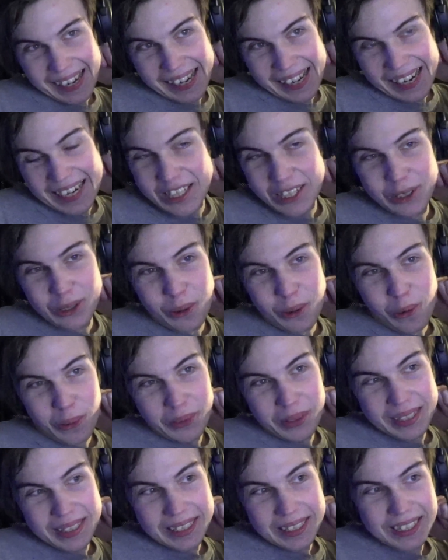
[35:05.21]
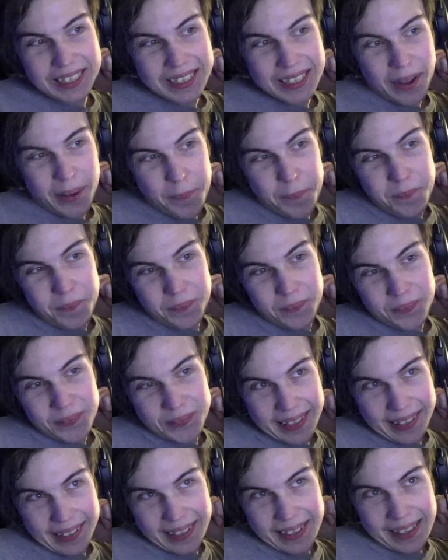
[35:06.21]
It's glorious.
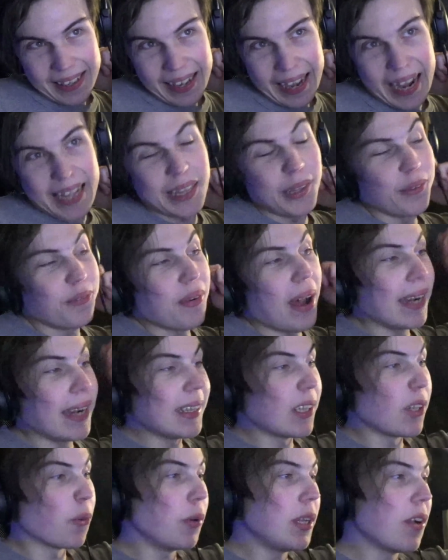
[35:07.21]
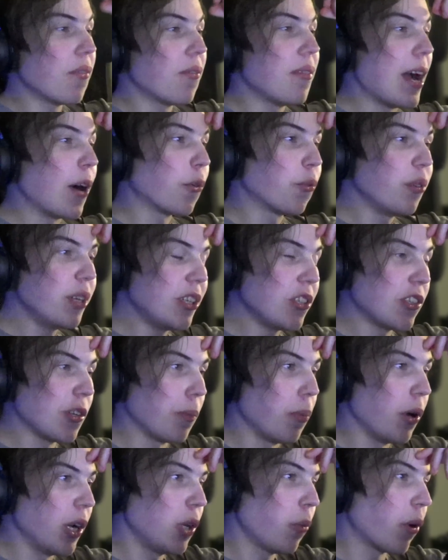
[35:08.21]
And the fact that we have now reached the
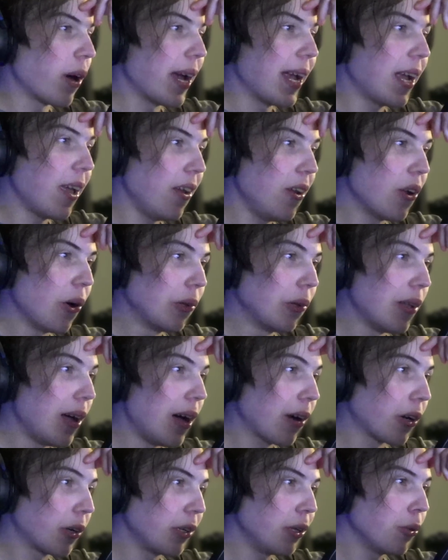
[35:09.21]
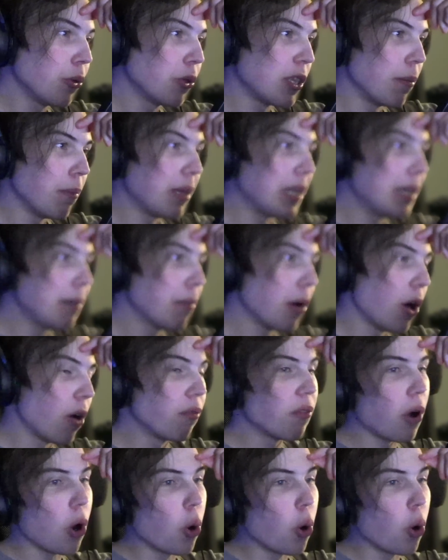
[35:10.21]
point where I can no longer use the meme of